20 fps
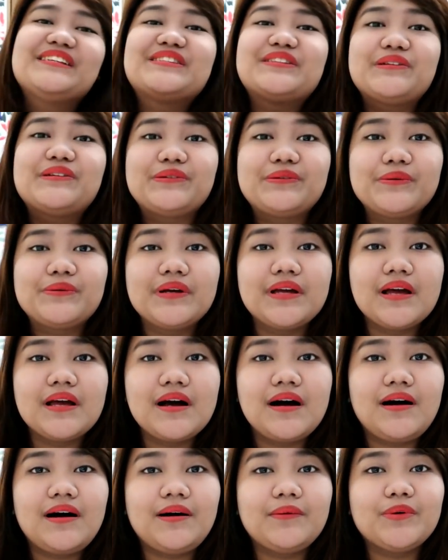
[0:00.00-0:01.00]
So
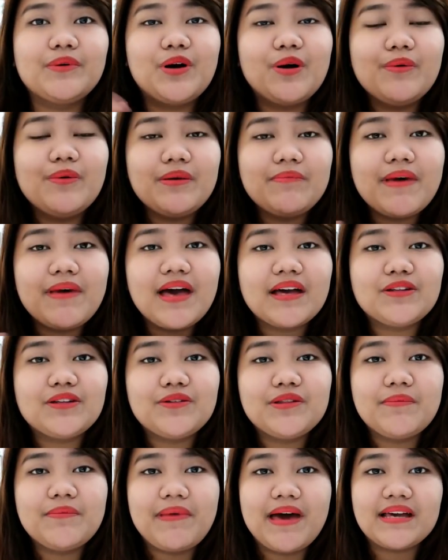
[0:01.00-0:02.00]
going back
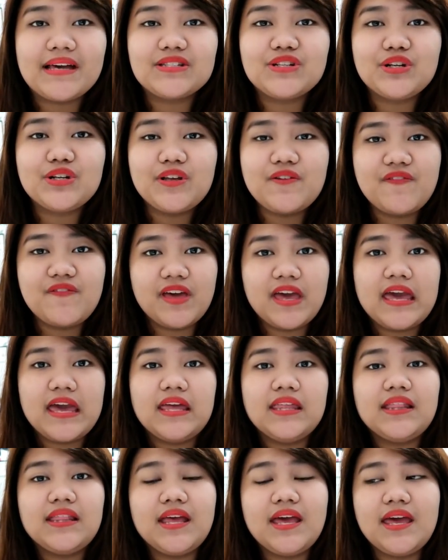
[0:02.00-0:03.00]
to the bank
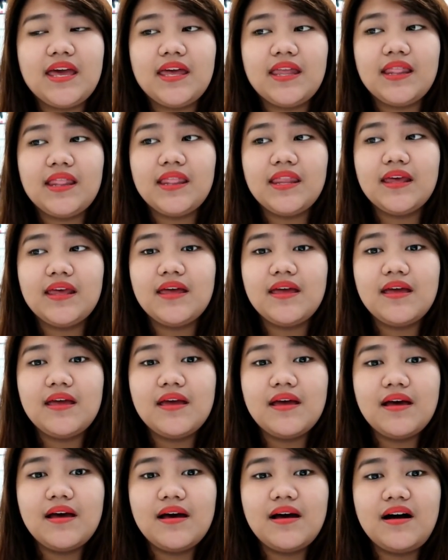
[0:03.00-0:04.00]
certificate and
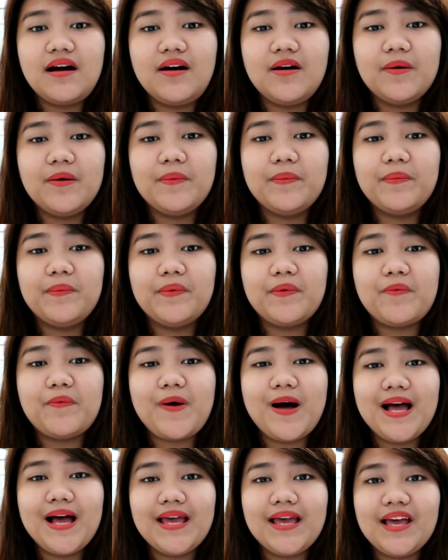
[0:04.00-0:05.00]

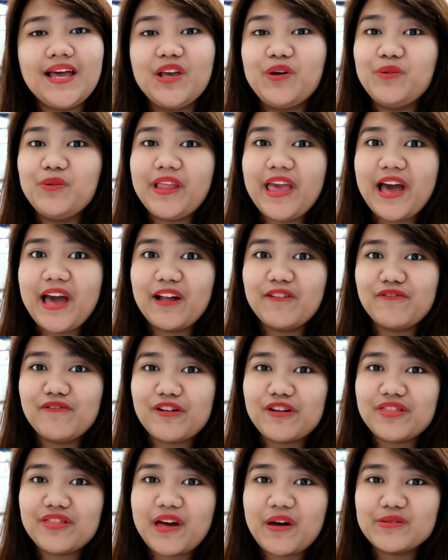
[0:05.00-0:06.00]
why I only had
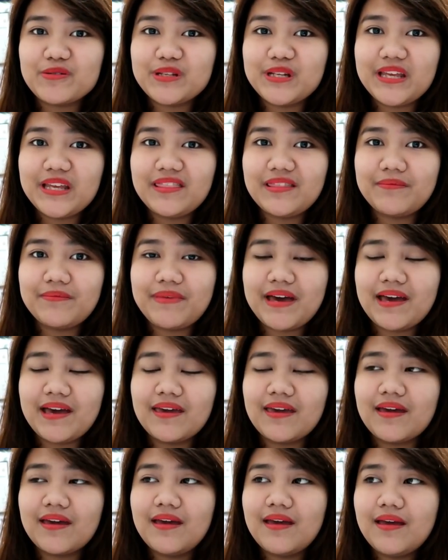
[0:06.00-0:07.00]
4,000 in the
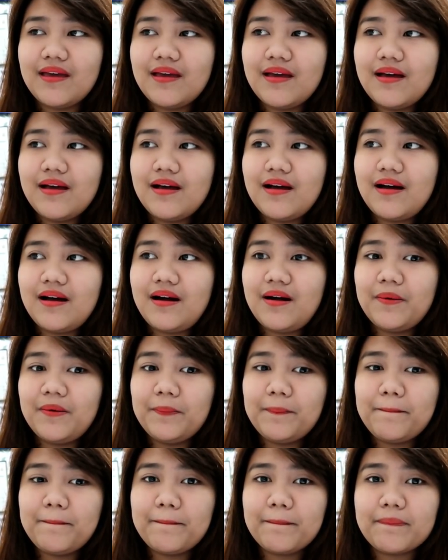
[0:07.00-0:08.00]
bank.
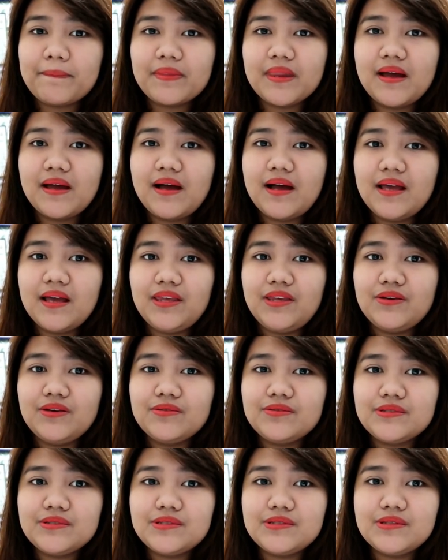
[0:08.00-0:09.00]
I
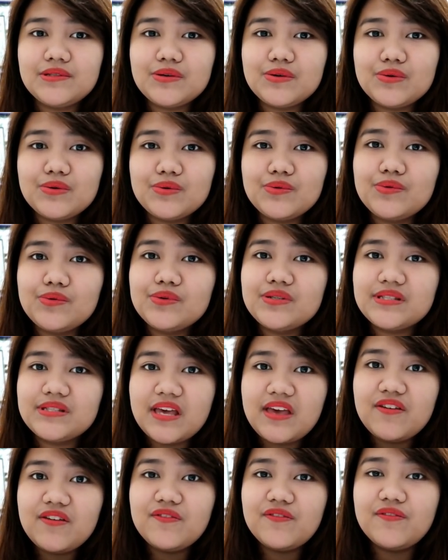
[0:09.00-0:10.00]
used to
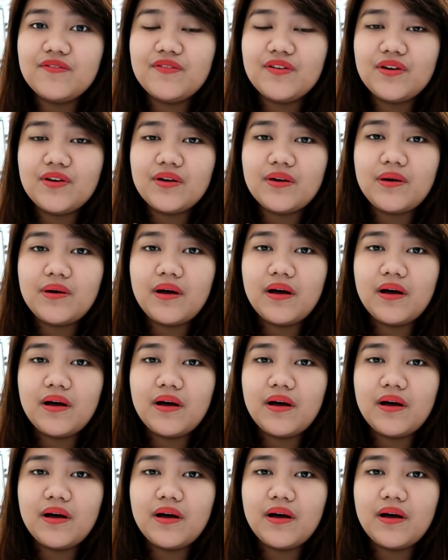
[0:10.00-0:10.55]
save